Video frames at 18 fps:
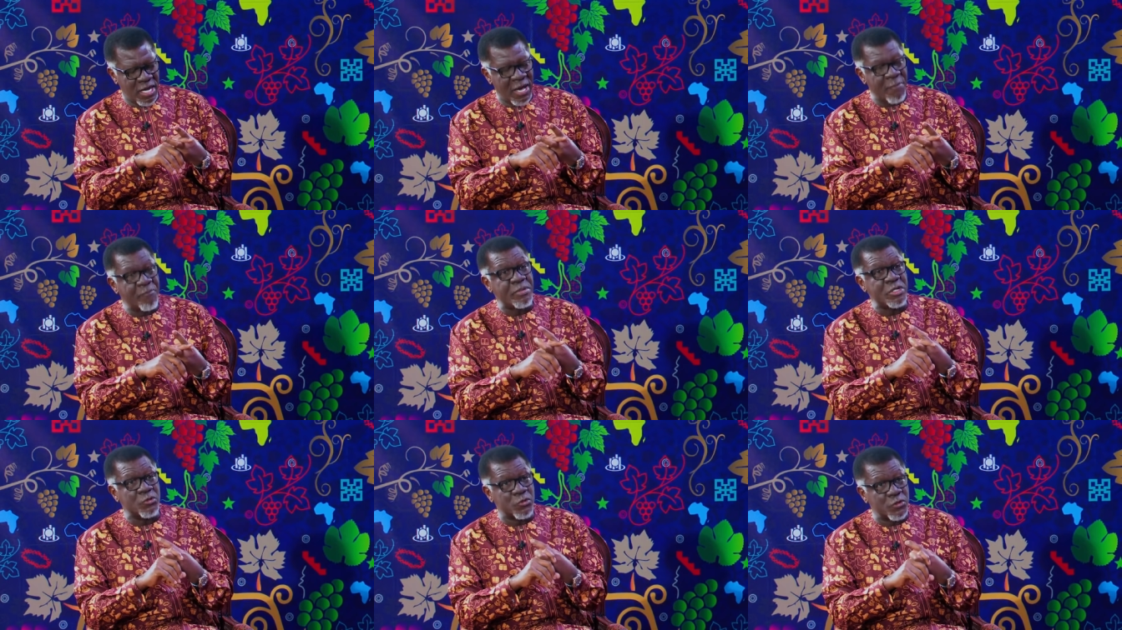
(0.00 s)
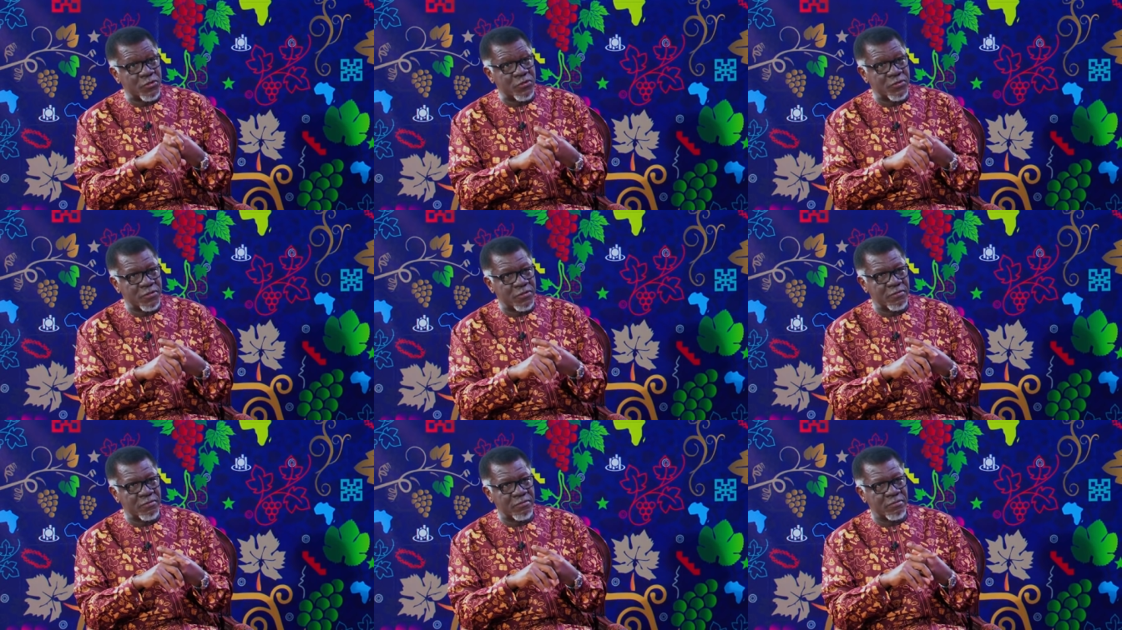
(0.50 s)

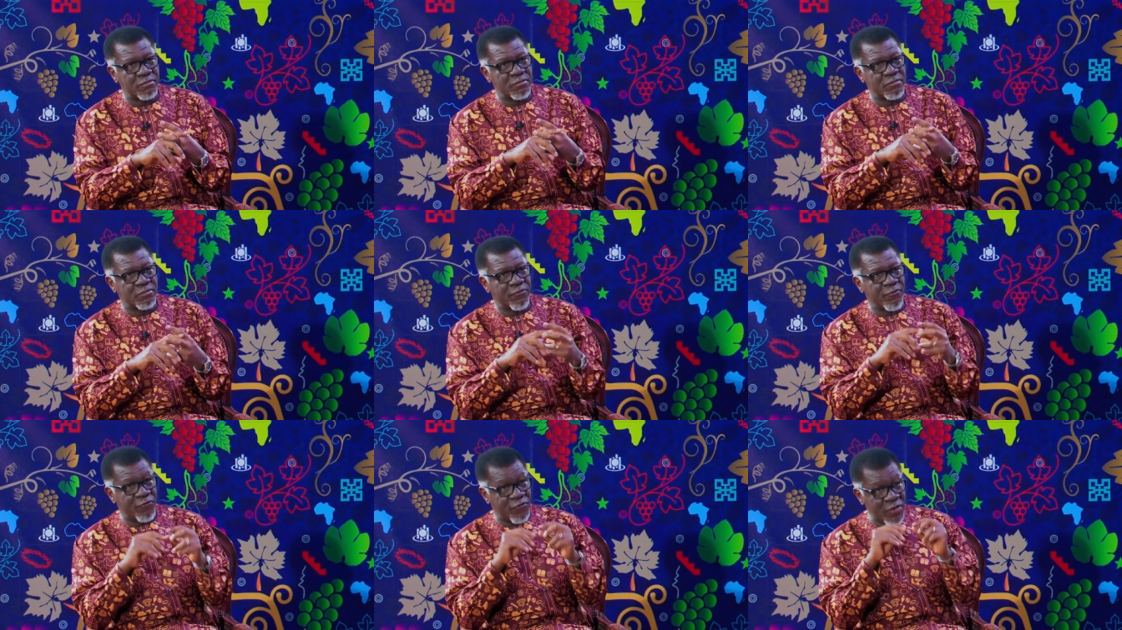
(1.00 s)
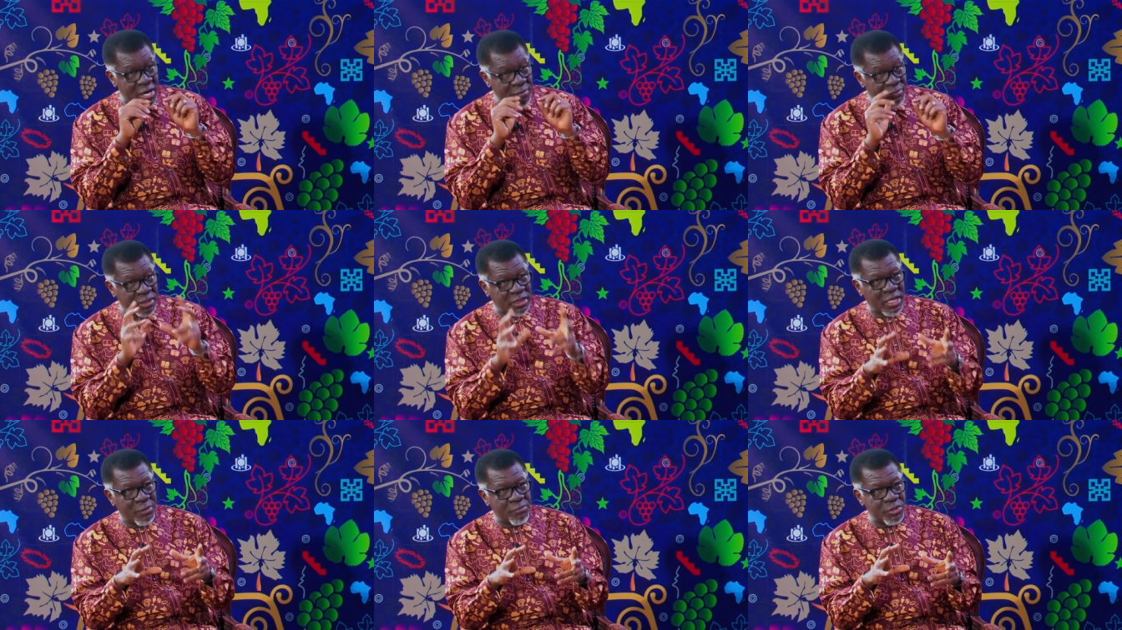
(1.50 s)
abuse,
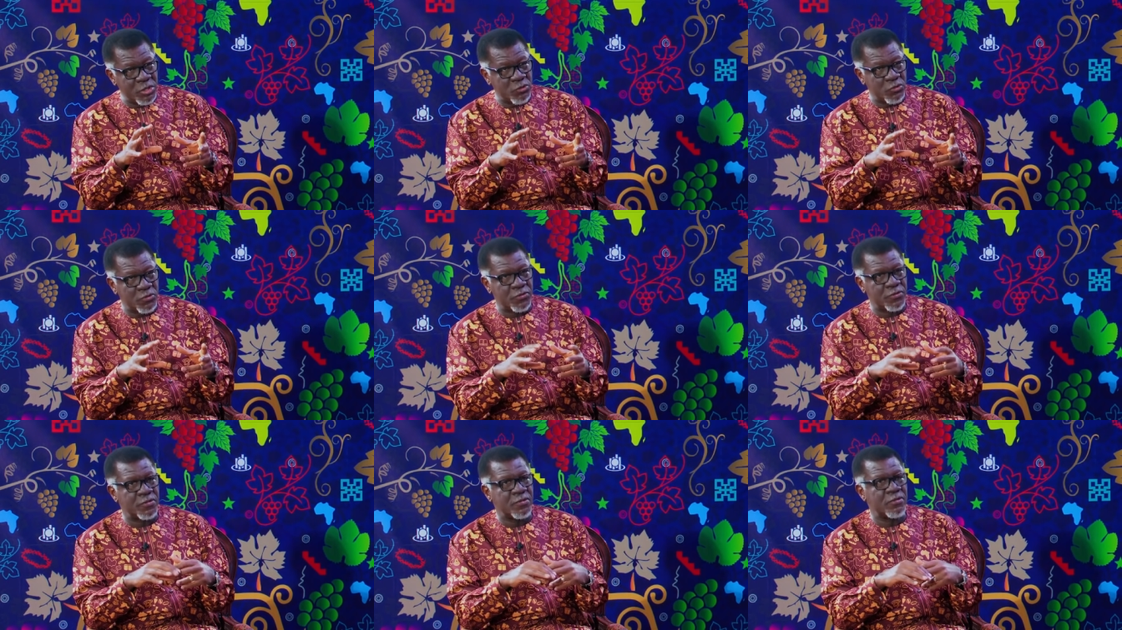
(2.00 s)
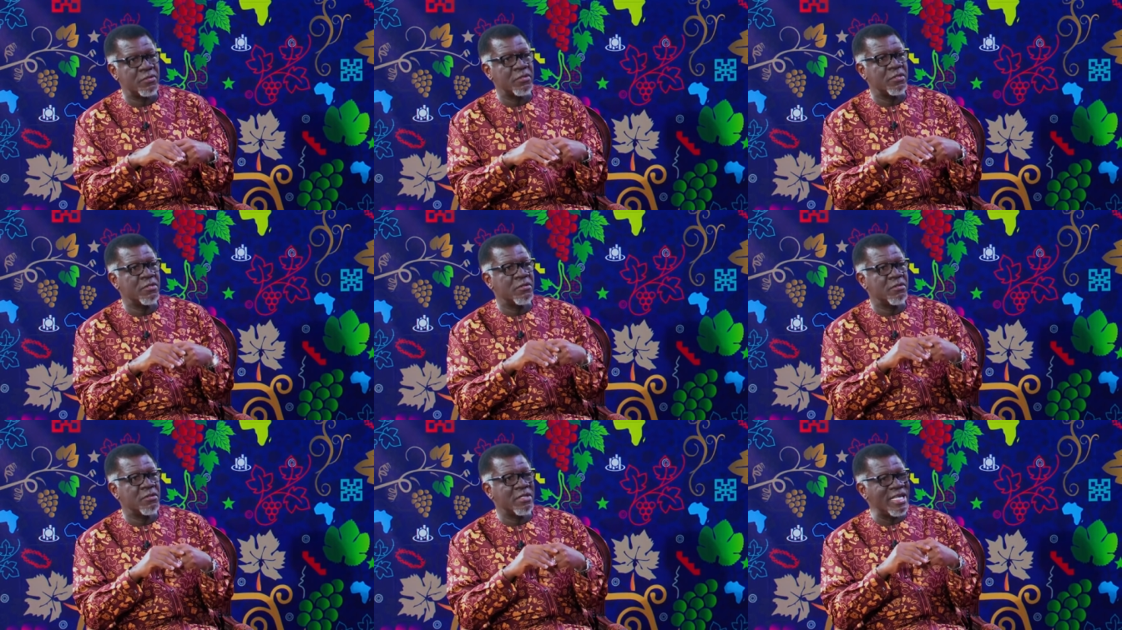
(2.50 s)
verbal abuse,
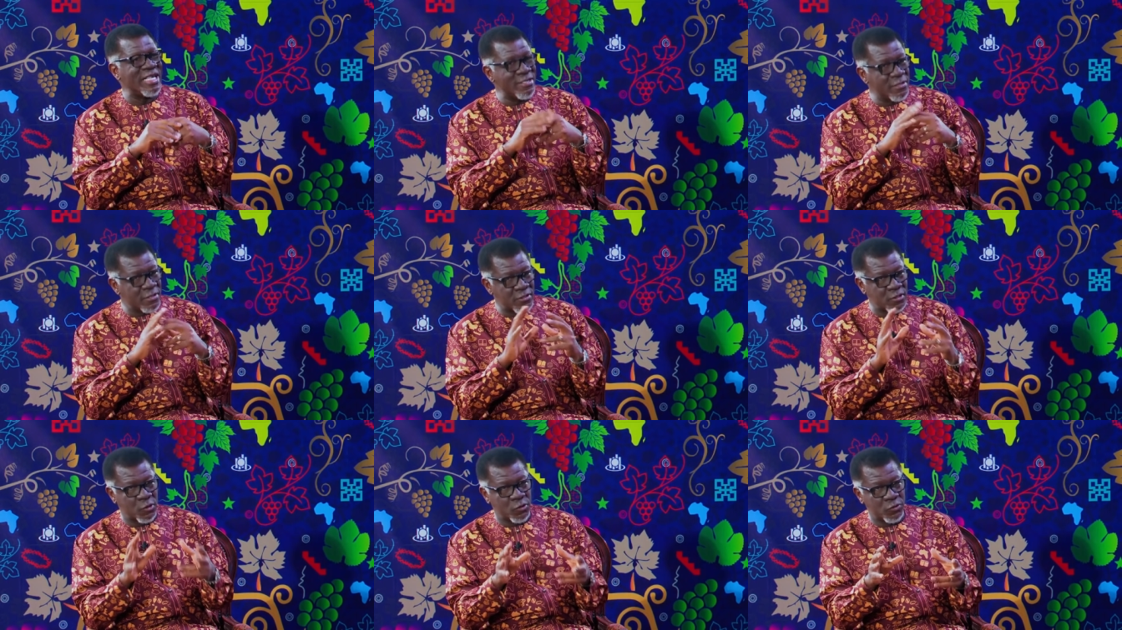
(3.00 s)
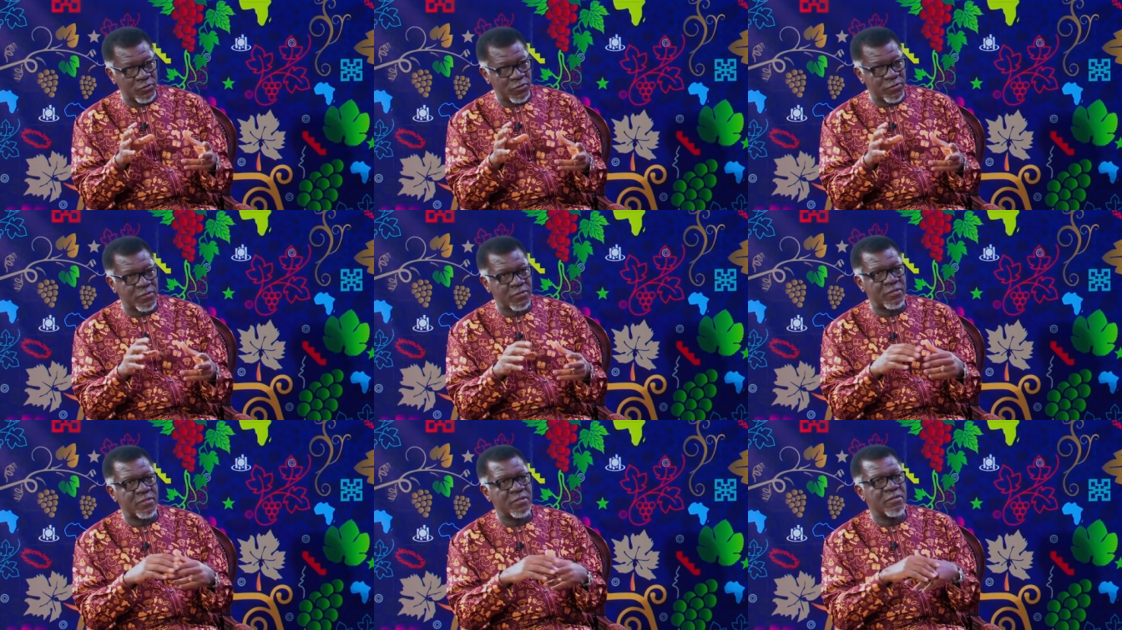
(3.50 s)

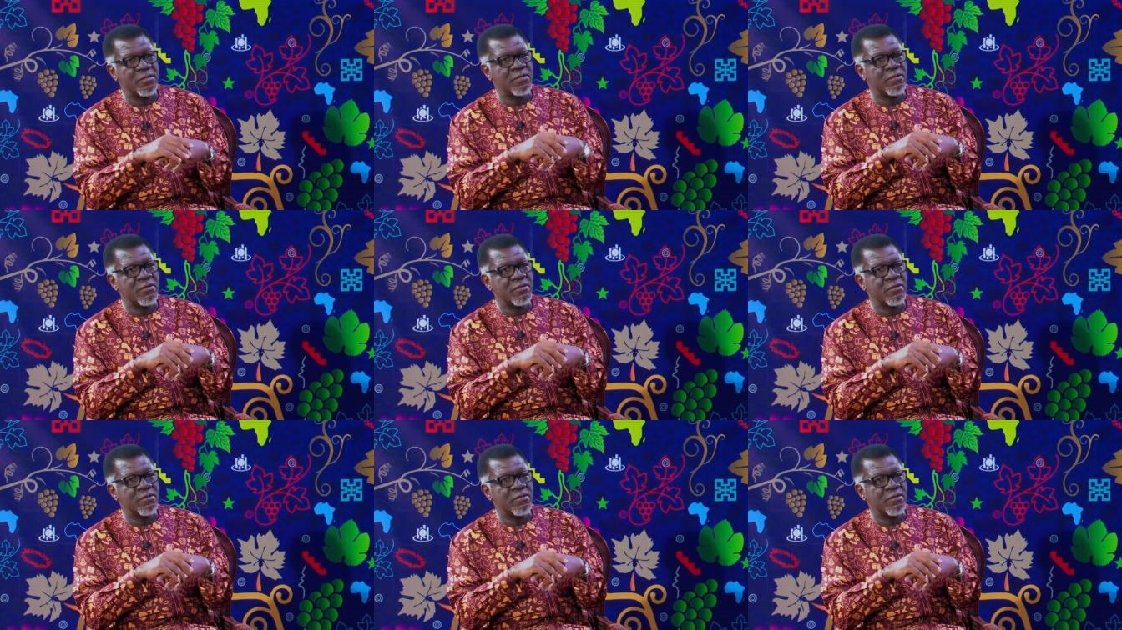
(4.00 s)
insults,